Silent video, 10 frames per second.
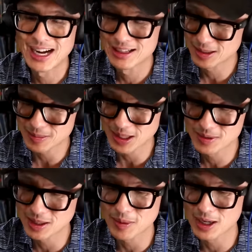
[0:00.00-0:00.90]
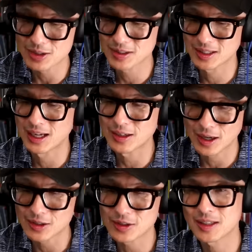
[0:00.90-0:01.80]
sometimes subconsciously,
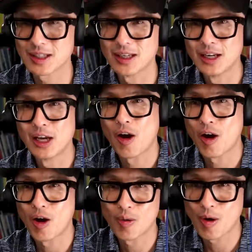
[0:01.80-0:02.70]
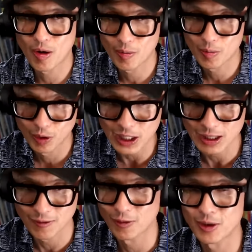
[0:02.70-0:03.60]
unconsciously, are, are
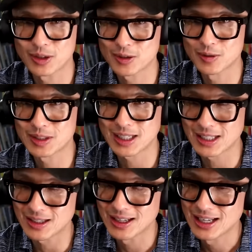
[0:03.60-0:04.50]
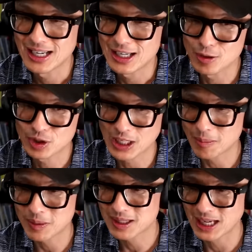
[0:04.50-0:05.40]
looking for. So it's like you
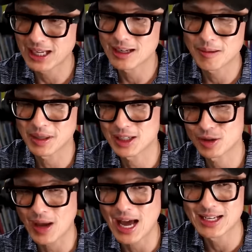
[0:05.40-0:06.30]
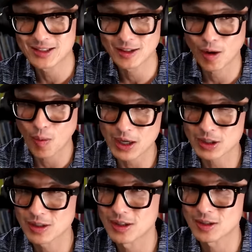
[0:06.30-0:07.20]
shape the data because you ask the
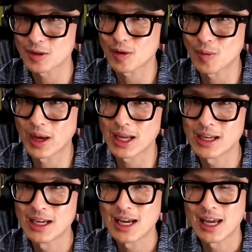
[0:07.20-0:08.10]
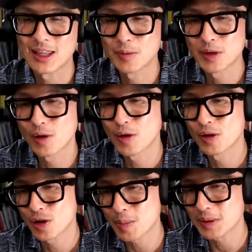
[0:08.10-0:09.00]
question in a certain way. And then when you go to
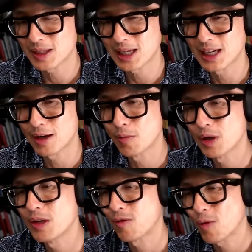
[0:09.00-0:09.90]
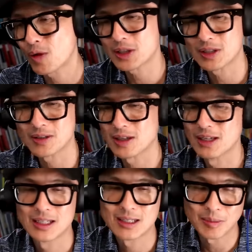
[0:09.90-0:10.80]
interpret the data, it reinforces
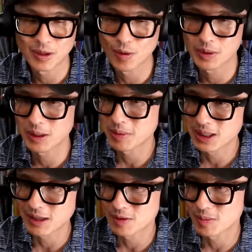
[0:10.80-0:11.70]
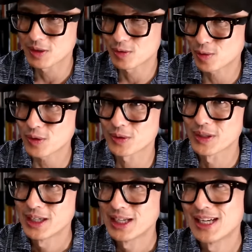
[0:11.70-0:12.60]
something you already believe to be true.
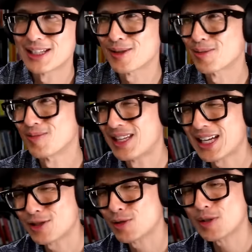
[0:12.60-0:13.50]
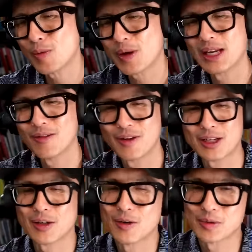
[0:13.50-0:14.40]
So that's usually where
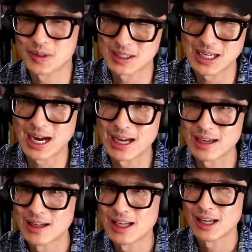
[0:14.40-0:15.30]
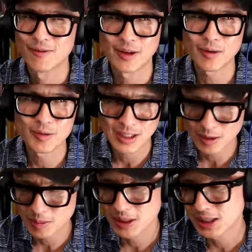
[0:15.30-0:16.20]
innovation goes to die. Very
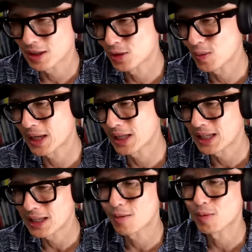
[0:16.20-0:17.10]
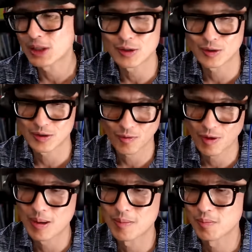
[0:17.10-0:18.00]
seldomly do I get research
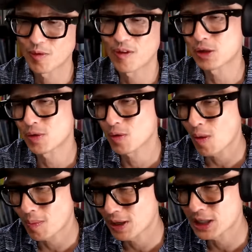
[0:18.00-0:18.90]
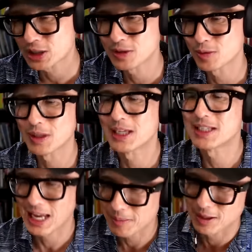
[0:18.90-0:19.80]
from professional corporations who then
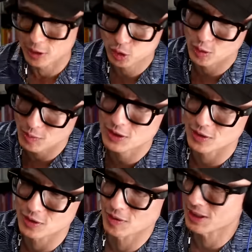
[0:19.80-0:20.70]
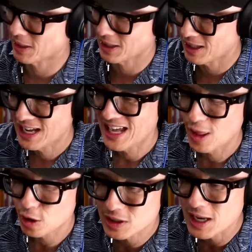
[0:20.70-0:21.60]
hand me, this is the research, Chris. I'm like,
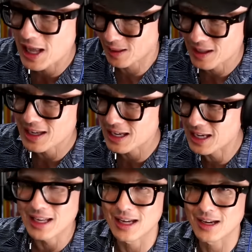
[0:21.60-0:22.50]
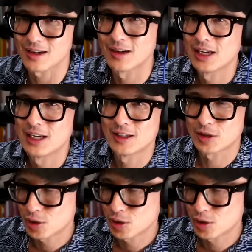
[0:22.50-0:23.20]
there's nothing in here. There's